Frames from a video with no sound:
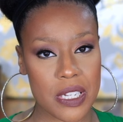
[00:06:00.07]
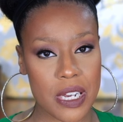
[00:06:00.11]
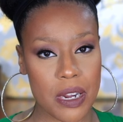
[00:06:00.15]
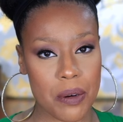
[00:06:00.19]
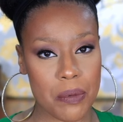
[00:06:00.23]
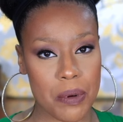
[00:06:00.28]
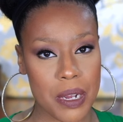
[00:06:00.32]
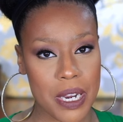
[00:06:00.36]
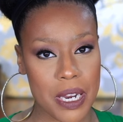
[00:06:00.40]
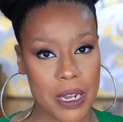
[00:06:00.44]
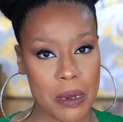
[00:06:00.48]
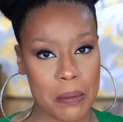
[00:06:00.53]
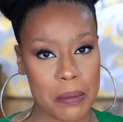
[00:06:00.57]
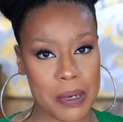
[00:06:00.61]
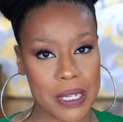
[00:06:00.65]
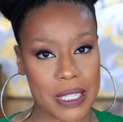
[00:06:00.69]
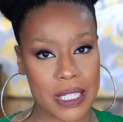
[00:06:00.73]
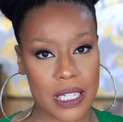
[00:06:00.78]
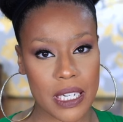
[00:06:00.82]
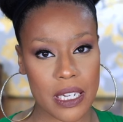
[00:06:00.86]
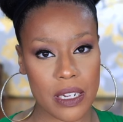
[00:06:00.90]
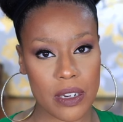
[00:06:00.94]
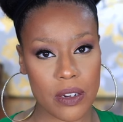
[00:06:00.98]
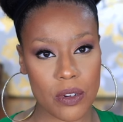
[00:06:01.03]
already on my
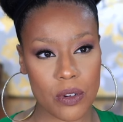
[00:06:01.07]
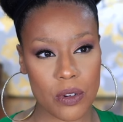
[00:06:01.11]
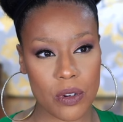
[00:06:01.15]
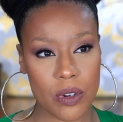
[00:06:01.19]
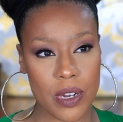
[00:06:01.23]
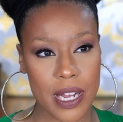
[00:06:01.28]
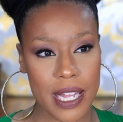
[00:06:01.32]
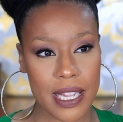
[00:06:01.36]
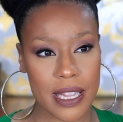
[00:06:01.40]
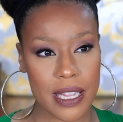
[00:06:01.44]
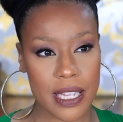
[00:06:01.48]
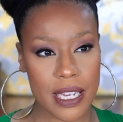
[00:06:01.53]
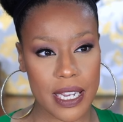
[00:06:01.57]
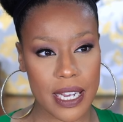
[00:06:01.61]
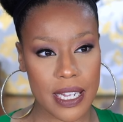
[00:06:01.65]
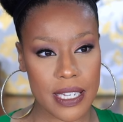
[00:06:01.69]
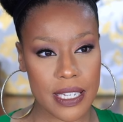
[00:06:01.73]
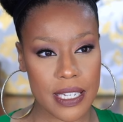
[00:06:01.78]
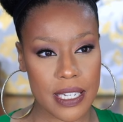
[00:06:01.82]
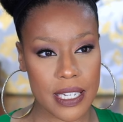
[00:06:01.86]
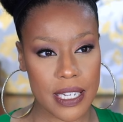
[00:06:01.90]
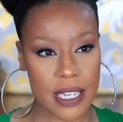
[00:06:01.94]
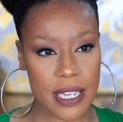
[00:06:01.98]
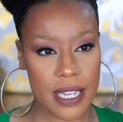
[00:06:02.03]
channel. I think I
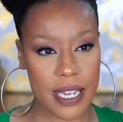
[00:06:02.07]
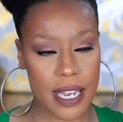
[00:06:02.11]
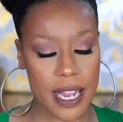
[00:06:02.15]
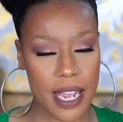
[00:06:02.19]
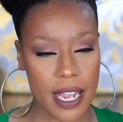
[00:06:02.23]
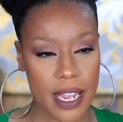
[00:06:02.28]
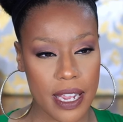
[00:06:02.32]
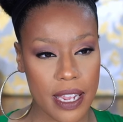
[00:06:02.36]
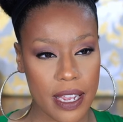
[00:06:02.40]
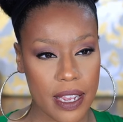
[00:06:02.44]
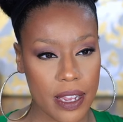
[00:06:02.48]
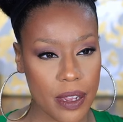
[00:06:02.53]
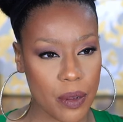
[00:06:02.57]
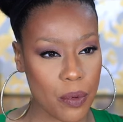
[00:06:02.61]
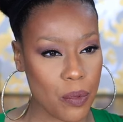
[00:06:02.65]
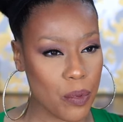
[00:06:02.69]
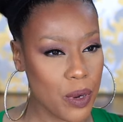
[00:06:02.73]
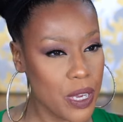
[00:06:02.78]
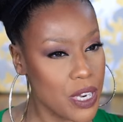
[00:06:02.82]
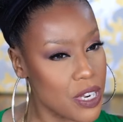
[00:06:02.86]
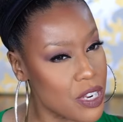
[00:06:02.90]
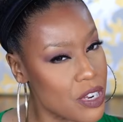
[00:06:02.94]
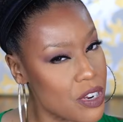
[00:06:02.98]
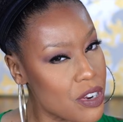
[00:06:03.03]
did a
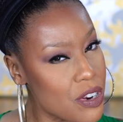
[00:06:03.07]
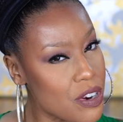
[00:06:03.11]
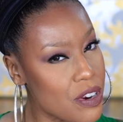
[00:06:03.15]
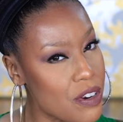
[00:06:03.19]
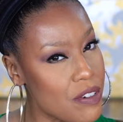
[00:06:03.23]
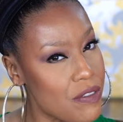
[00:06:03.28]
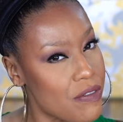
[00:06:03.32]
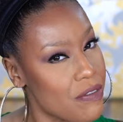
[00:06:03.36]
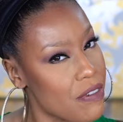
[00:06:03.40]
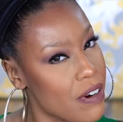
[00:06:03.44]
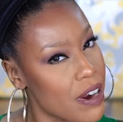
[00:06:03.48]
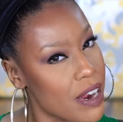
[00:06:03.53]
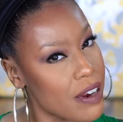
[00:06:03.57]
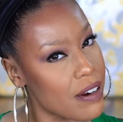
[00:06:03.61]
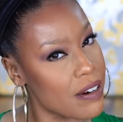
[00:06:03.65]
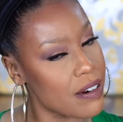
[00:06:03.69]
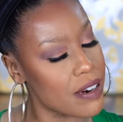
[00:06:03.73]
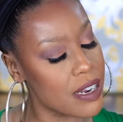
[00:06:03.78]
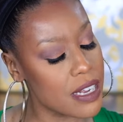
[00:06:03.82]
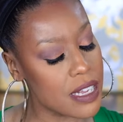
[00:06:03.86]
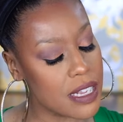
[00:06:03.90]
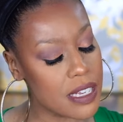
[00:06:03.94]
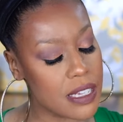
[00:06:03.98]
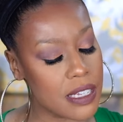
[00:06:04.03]
winter
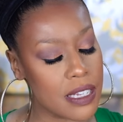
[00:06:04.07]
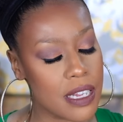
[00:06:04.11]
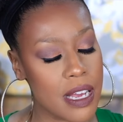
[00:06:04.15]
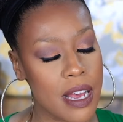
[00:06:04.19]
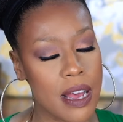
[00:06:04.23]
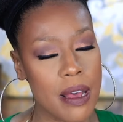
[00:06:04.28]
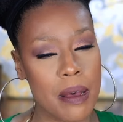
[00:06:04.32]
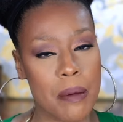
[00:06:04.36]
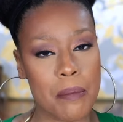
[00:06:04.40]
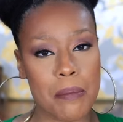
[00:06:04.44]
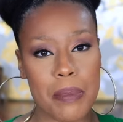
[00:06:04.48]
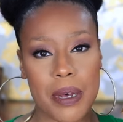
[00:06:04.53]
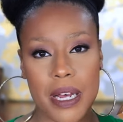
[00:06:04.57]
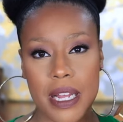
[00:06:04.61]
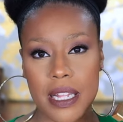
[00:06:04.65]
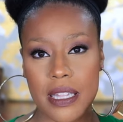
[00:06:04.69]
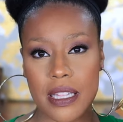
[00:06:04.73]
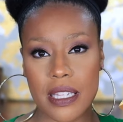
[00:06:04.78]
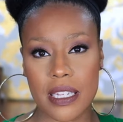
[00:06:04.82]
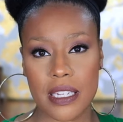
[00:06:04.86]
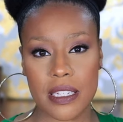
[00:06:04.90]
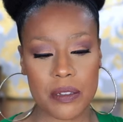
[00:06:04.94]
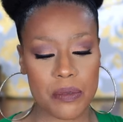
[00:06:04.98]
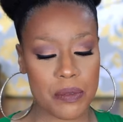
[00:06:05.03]
fragrance, but
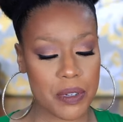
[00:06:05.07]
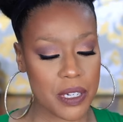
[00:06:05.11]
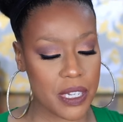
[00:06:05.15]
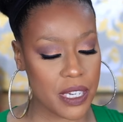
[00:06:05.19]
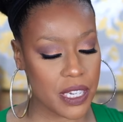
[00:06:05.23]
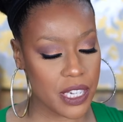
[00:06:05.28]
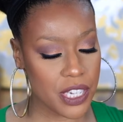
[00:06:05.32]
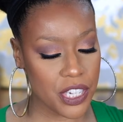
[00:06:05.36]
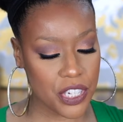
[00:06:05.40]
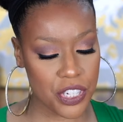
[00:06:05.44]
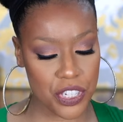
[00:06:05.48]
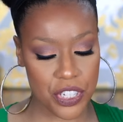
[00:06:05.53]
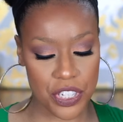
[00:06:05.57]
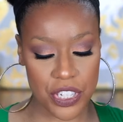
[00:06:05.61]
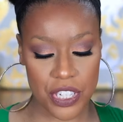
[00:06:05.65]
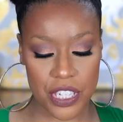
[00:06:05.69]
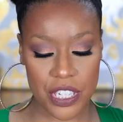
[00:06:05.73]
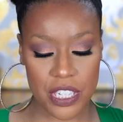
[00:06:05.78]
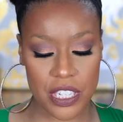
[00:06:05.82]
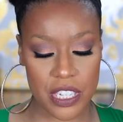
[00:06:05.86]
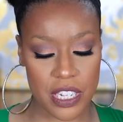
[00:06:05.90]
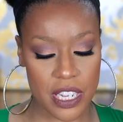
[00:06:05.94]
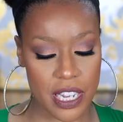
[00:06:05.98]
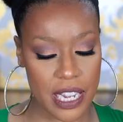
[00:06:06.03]
this one is
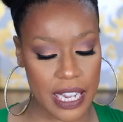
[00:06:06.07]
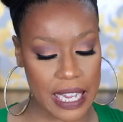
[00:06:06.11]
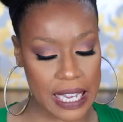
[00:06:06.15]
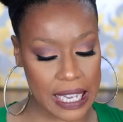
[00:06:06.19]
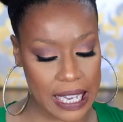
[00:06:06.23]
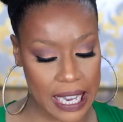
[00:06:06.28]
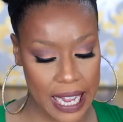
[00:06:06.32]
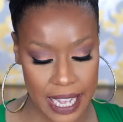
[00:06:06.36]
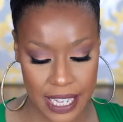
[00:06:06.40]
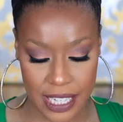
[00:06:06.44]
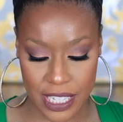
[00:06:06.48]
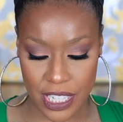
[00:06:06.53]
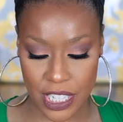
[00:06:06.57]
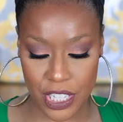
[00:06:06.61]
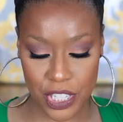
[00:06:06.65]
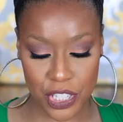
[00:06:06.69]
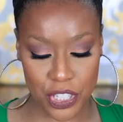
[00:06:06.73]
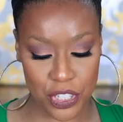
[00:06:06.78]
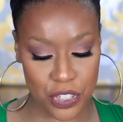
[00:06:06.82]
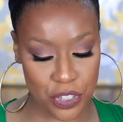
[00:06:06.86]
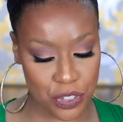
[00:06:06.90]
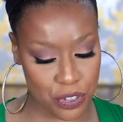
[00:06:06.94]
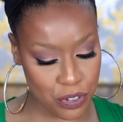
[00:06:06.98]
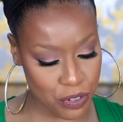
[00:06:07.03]
just a classic
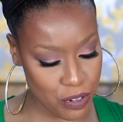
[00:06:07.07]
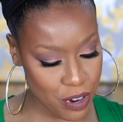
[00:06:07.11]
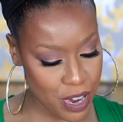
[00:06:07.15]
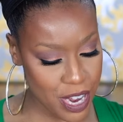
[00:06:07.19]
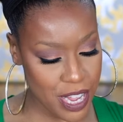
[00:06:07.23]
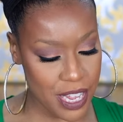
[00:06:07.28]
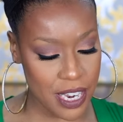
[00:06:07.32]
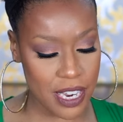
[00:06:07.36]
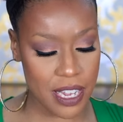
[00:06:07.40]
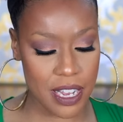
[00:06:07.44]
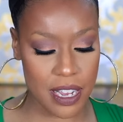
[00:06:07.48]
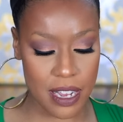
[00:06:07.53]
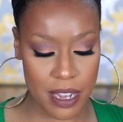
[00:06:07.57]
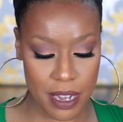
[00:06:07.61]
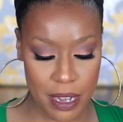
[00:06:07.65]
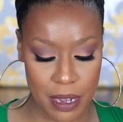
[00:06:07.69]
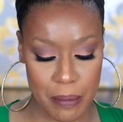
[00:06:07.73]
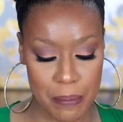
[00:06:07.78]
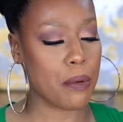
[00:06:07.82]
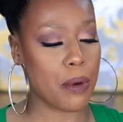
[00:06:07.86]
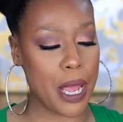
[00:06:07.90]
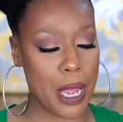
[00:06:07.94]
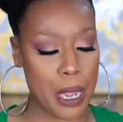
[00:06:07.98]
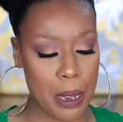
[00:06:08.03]
straight
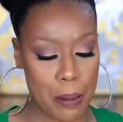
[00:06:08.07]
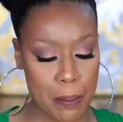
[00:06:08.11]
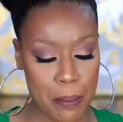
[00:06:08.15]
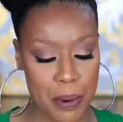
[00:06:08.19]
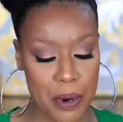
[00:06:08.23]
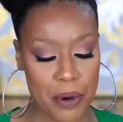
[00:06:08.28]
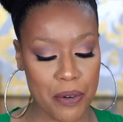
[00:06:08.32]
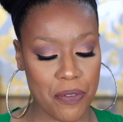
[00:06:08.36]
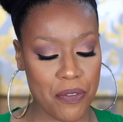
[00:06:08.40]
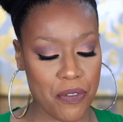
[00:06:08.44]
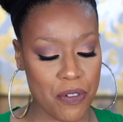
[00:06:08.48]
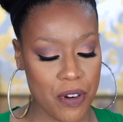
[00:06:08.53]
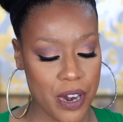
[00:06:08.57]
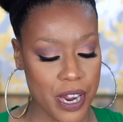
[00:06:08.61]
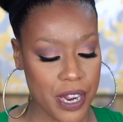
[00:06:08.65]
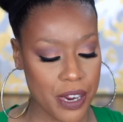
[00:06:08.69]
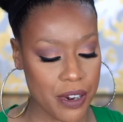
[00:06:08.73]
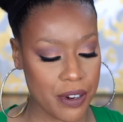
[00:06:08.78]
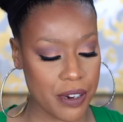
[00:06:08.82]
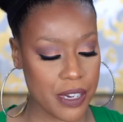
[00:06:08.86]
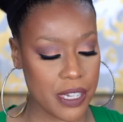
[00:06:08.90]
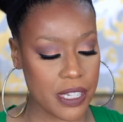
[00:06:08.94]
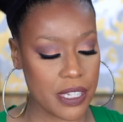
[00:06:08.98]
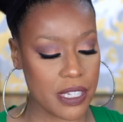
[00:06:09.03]
up amber
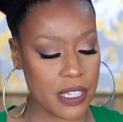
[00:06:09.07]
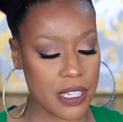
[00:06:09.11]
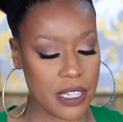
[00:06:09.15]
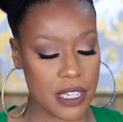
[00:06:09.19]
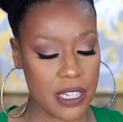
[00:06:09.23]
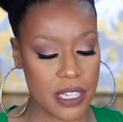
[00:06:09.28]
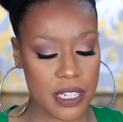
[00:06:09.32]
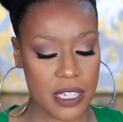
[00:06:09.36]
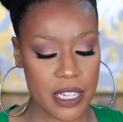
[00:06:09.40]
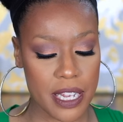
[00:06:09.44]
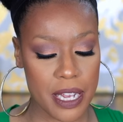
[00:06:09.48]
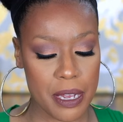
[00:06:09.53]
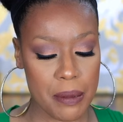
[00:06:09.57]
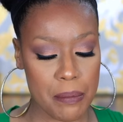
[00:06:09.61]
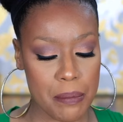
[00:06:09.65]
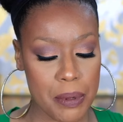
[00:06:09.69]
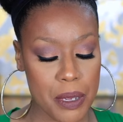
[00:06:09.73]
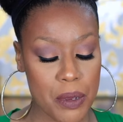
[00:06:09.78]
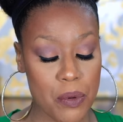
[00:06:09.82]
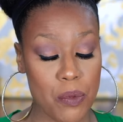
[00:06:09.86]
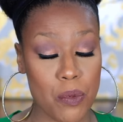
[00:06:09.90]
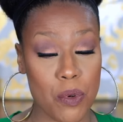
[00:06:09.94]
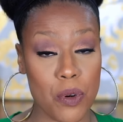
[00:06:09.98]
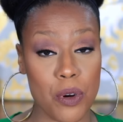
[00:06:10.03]
fragrance. This can
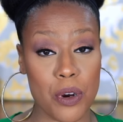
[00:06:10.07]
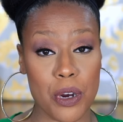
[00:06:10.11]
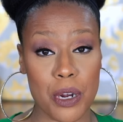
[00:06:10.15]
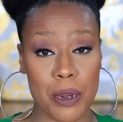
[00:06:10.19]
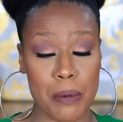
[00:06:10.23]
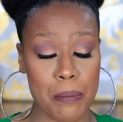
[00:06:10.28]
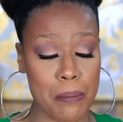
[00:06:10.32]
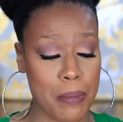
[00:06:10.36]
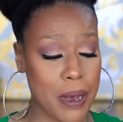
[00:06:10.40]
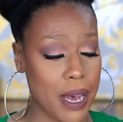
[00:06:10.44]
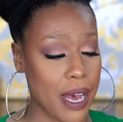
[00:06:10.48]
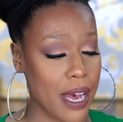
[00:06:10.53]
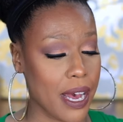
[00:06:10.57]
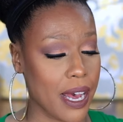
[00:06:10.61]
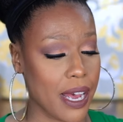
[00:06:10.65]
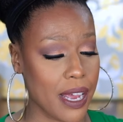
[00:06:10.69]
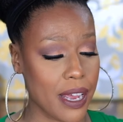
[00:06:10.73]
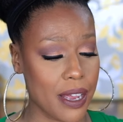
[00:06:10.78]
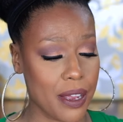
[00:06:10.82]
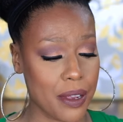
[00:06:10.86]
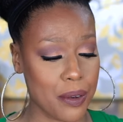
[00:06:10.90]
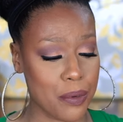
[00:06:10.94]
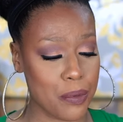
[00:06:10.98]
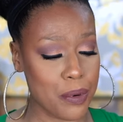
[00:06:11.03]
be worn
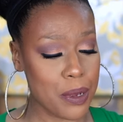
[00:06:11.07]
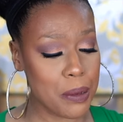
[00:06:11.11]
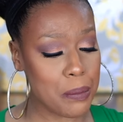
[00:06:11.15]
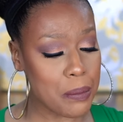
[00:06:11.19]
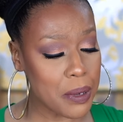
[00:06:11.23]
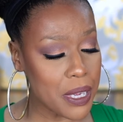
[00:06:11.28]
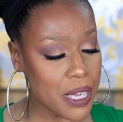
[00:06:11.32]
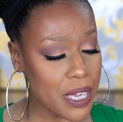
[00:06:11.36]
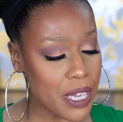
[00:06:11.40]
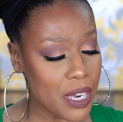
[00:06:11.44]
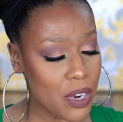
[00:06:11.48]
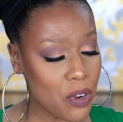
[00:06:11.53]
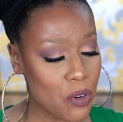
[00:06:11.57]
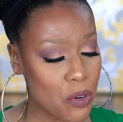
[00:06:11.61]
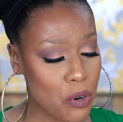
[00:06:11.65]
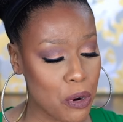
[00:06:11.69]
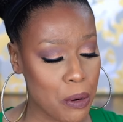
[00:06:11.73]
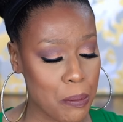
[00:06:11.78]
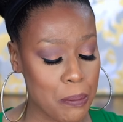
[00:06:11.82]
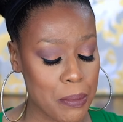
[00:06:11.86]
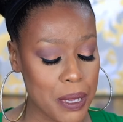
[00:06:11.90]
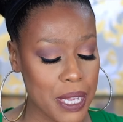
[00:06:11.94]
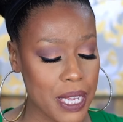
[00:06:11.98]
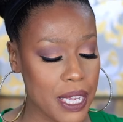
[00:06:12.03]
by women or
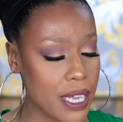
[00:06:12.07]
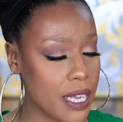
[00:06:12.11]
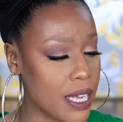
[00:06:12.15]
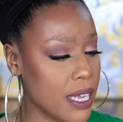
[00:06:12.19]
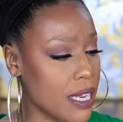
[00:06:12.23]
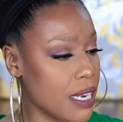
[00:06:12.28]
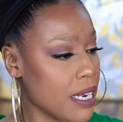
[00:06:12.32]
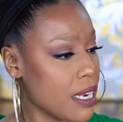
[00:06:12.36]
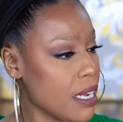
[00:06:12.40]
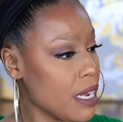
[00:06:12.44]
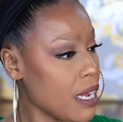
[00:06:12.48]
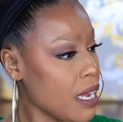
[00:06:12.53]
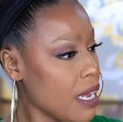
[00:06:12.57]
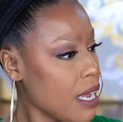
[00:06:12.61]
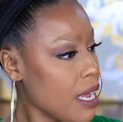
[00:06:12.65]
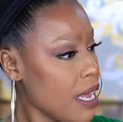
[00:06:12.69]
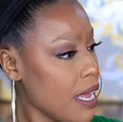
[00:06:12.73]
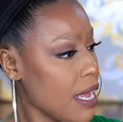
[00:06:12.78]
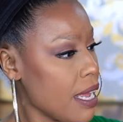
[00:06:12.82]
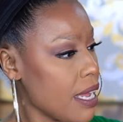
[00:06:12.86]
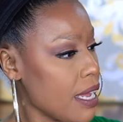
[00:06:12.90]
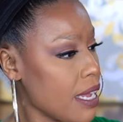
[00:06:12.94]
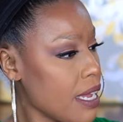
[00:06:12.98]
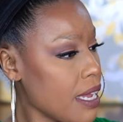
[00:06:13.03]
men,
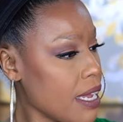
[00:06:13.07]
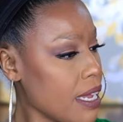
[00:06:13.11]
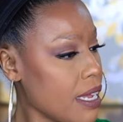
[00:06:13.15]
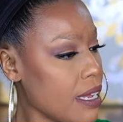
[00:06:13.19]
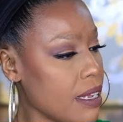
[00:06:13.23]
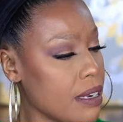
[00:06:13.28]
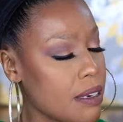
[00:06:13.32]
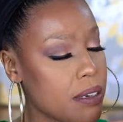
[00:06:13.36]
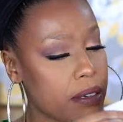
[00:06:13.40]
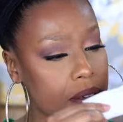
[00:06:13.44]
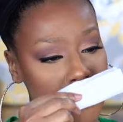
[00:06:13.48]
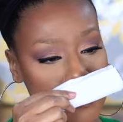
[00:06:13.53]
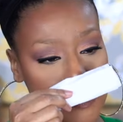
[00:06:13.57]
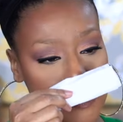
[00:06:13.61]
and